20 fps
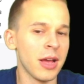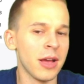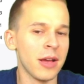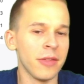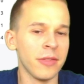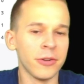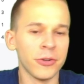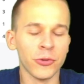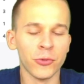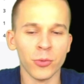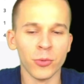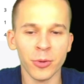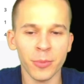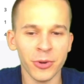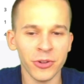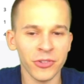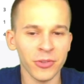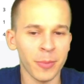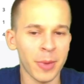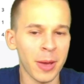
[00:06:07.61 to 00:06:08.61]
There's
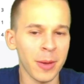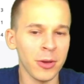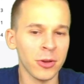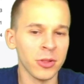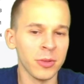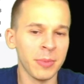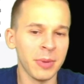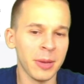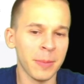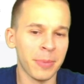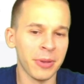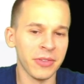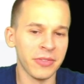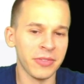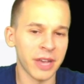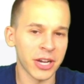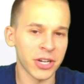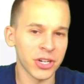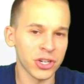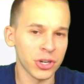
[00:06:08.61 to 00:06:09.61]
rumors it might only be a
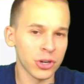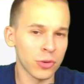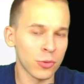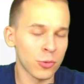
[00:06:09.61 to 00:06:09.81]
possession